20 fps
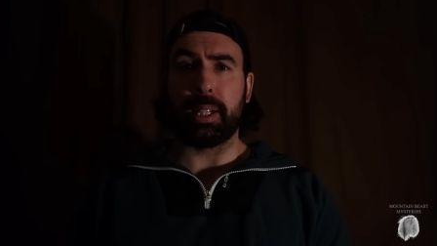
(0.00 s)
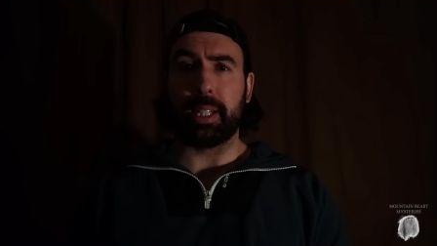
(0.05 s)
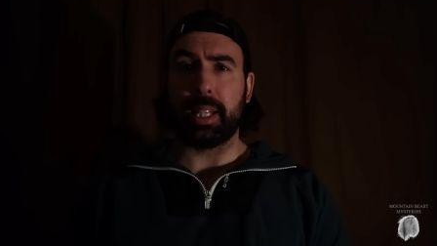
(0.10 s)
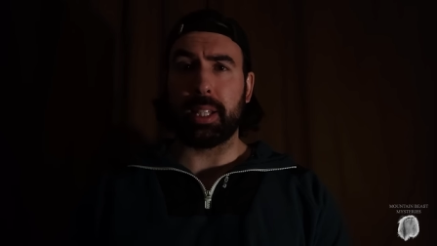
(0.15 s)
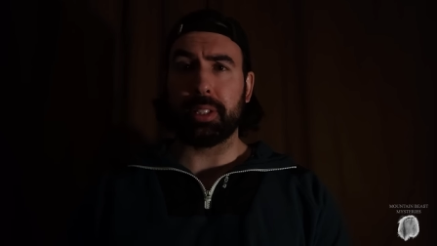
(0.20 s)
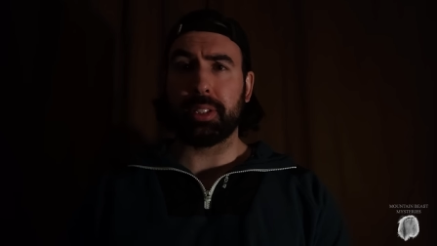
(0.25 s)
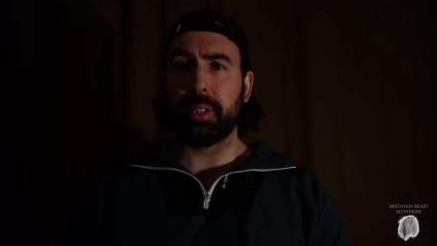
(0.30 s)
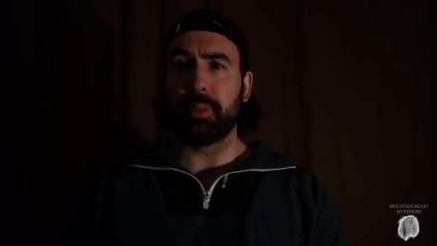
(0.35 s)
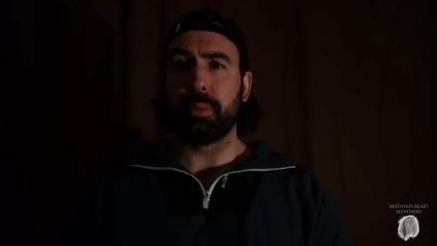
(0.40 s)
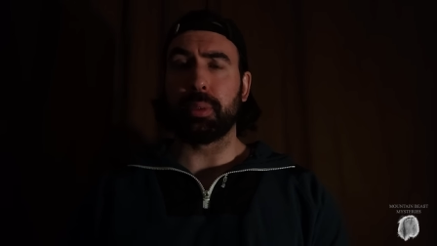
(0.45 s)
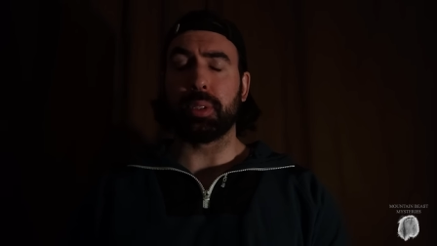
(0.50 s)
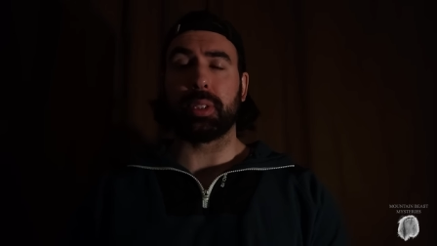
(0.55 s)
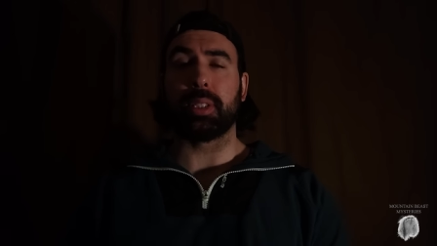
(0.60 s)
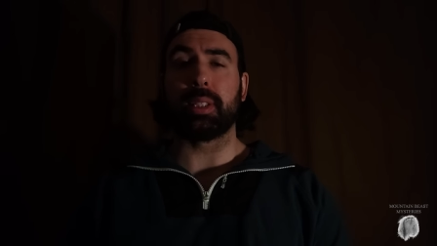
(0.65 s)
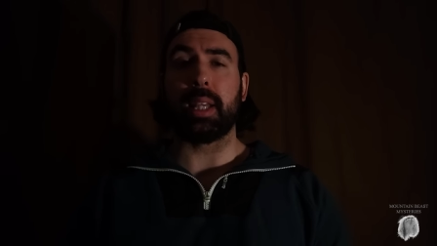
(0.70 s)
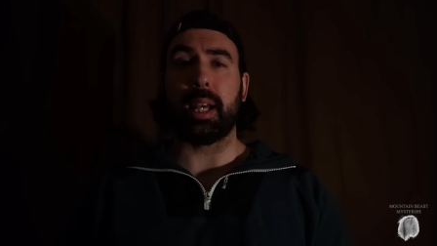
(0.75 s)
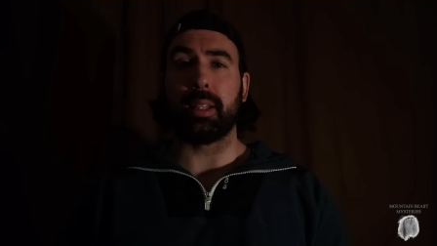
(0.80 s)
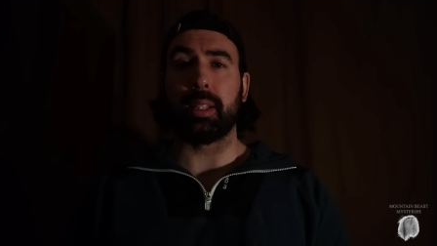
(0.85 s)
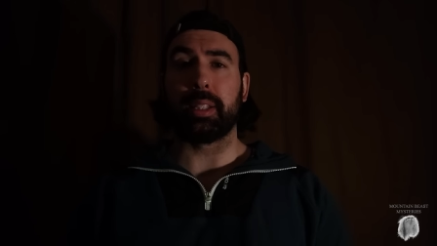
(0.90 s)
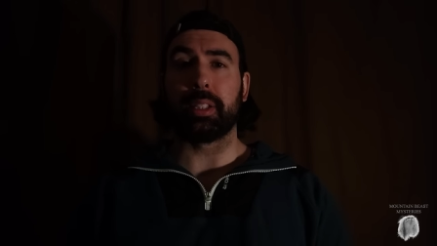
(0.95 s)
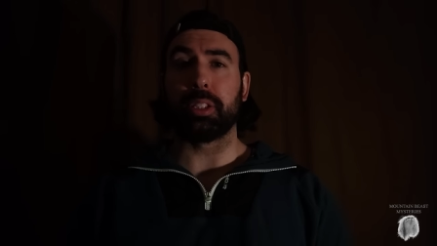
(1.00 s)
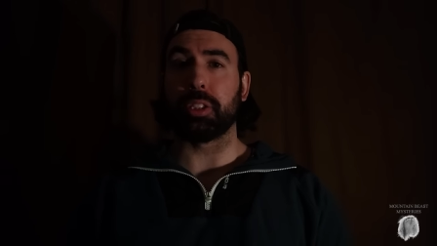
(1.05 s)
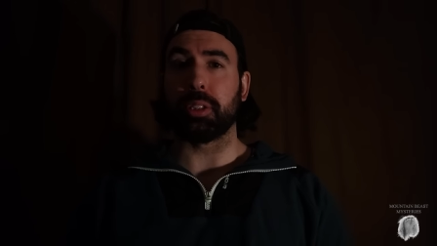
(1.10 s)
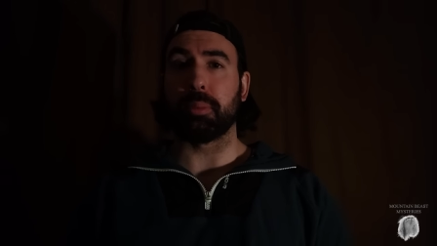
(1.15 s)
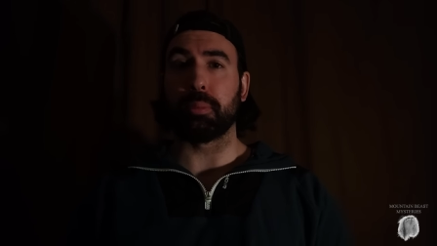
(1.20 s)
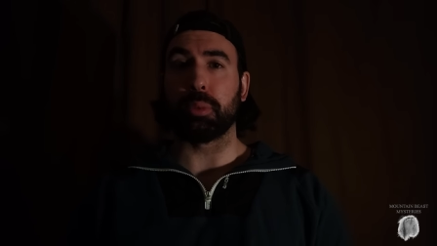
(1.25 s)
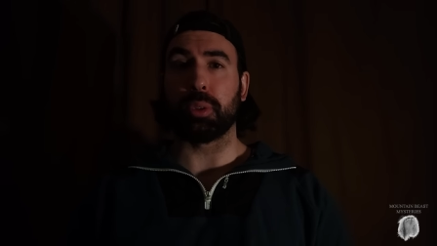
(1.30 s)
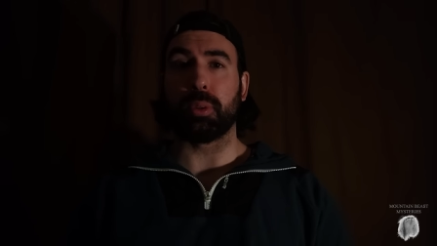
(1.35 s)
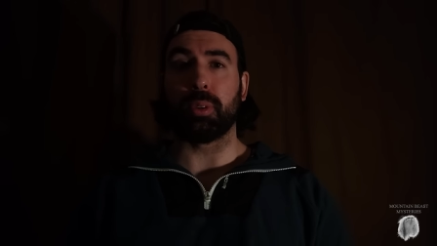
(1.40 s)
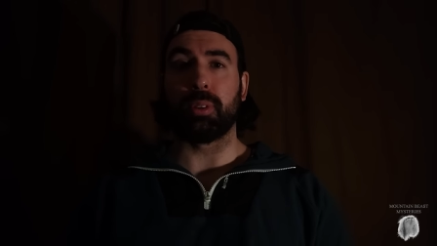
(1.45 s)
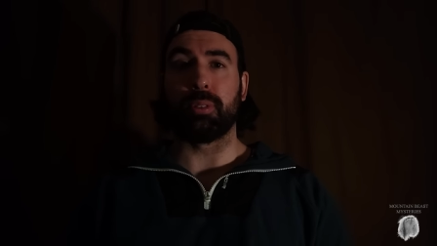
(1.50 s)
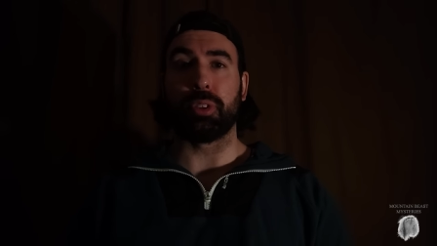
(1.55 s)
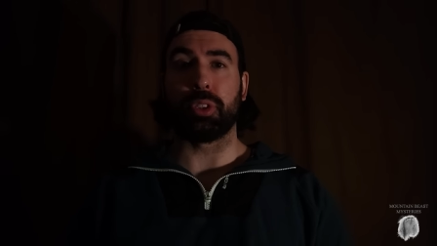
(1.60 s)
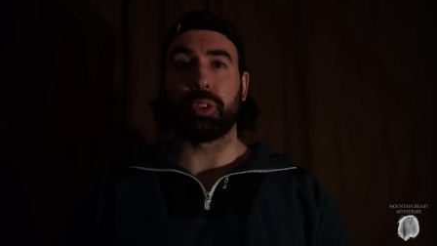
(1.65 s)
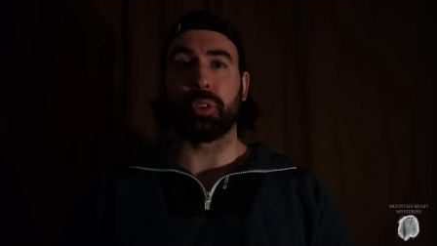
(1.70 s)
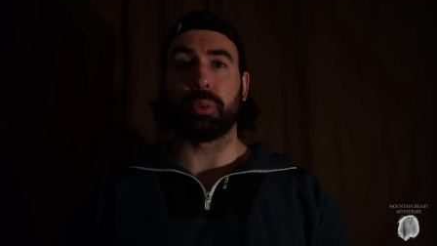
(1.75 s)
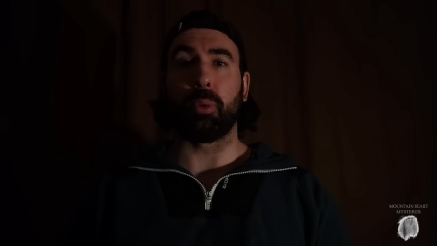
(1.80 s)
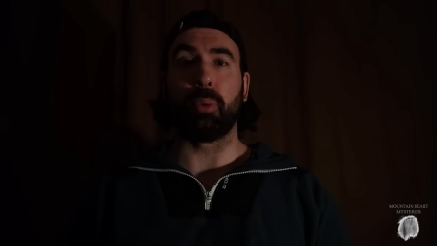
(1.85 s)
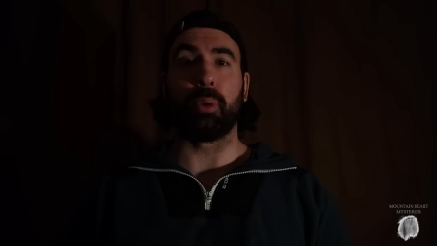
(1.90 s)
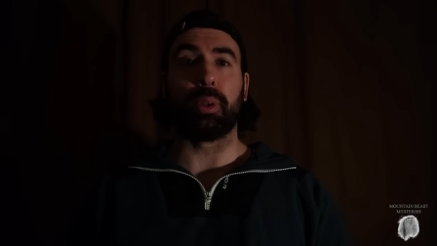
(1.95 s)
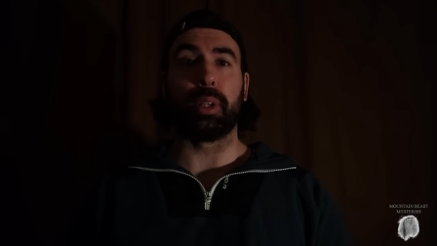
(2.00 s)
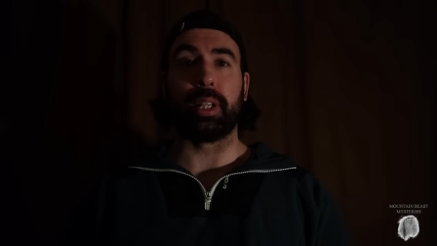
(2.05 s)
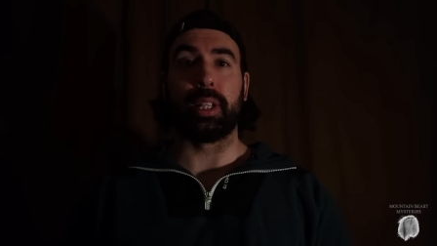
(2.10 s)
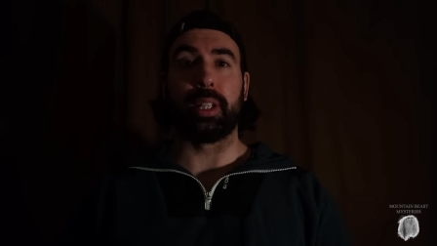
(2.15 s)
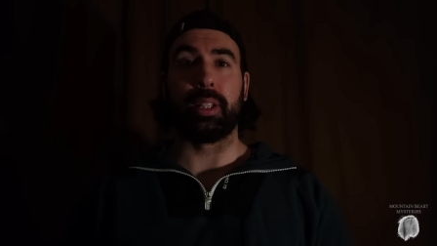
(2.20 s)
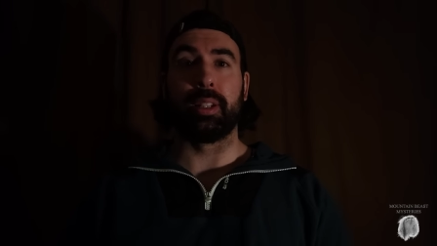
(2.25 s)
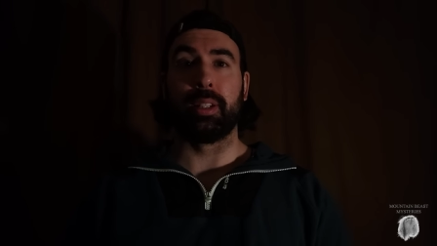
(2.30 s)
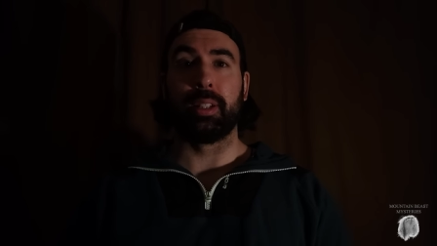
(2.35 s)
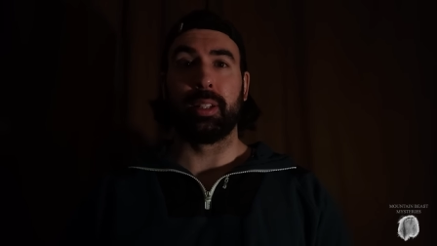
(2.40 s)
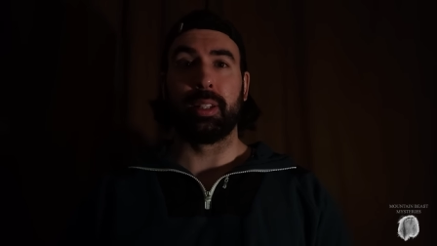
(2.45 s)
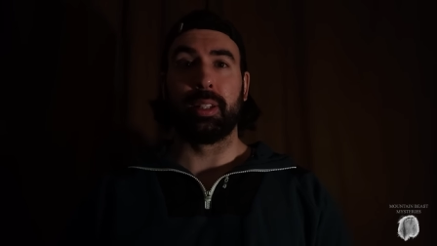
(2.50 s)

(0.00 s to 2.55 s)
I guess he was telling some sort of story